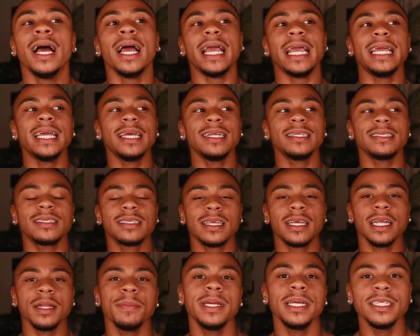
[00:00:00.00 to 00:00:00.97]
It's
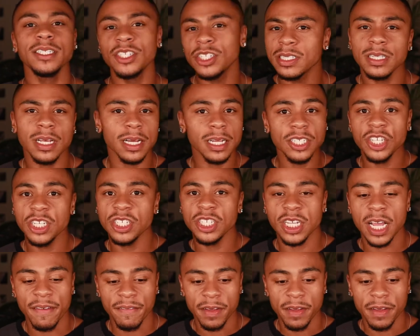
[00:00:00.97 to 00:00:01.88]
gonna be just a chit chat